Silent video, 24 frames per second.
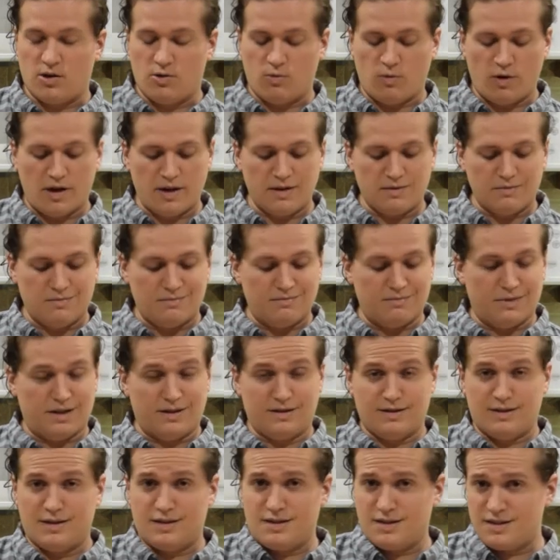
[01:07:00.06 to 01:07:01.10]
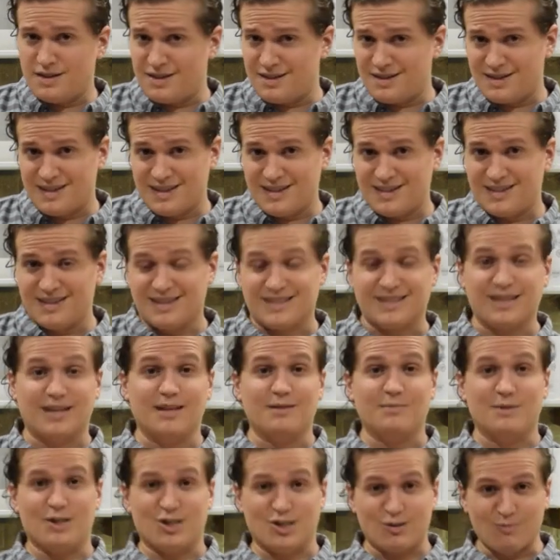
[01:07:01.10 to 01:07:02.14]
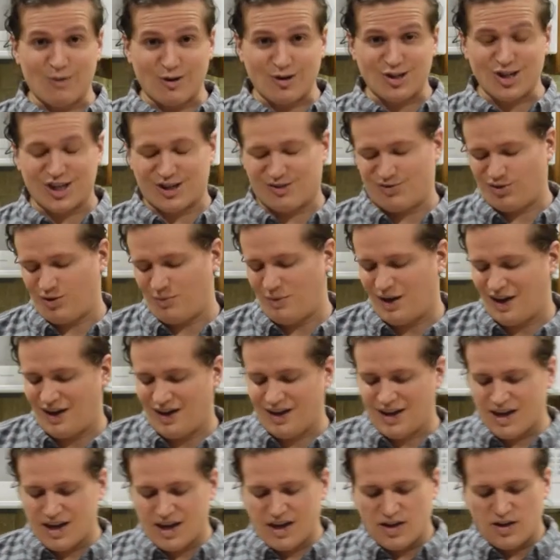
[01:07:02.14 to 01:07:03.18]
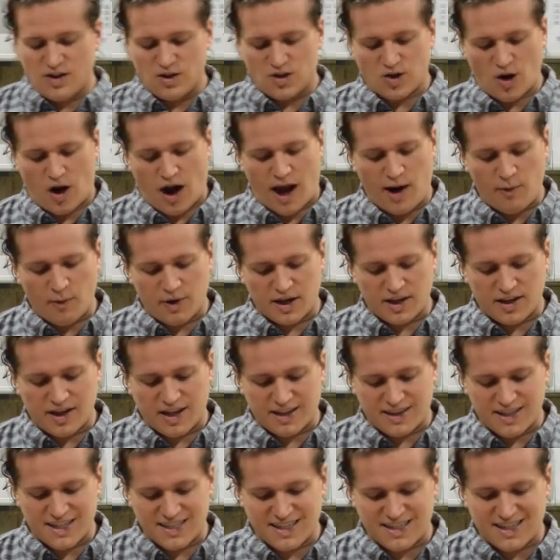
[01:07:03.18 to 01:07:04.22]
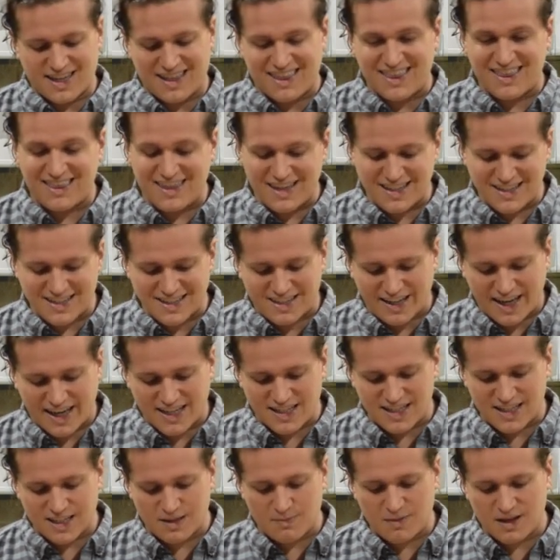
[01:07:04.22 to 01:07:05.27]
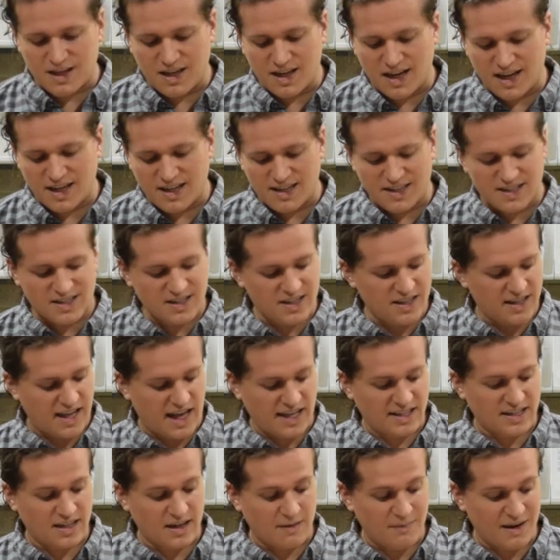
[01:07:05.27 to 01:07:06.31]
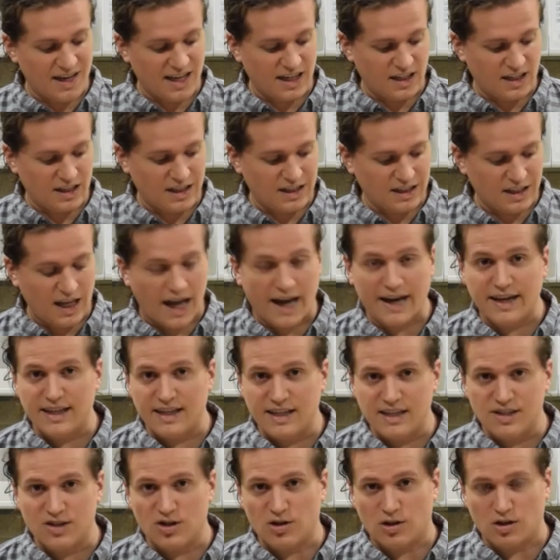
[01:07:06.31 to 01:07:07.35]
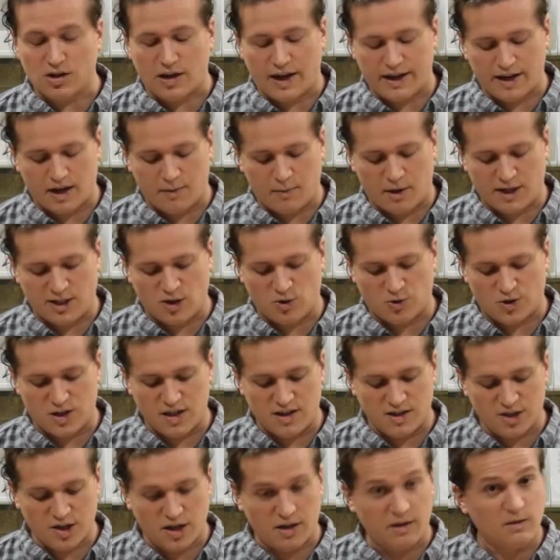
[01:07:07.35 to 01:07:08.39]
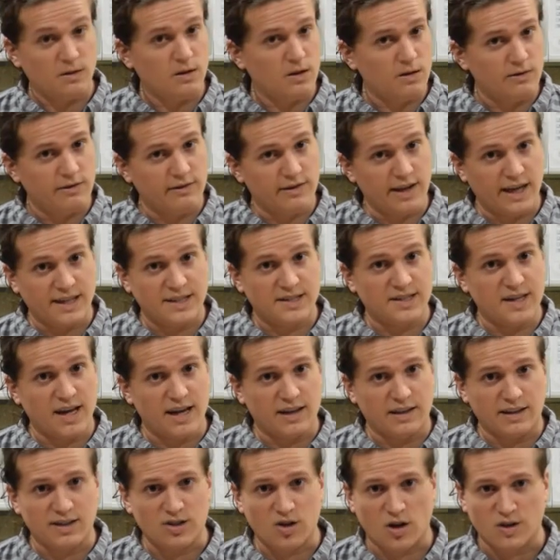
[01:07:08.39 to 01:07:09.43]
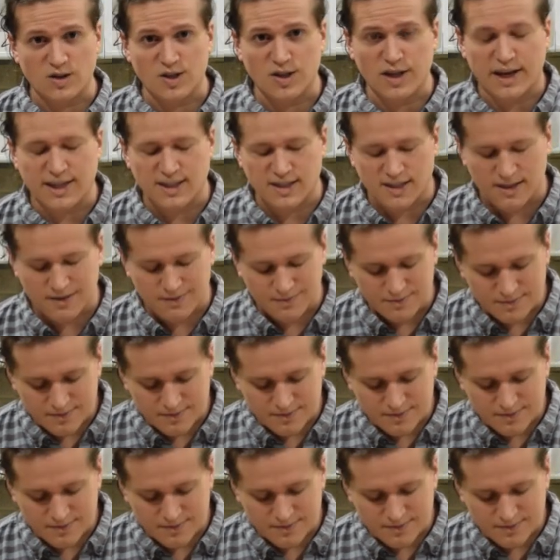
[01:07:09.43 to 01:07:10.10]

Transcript: you want, but in this instance, it's going to be smoked chicken for me. So I want to cut this into thin slices because that's going to make it a lot easier to line up my tortilla shell. That said, let's start slicing.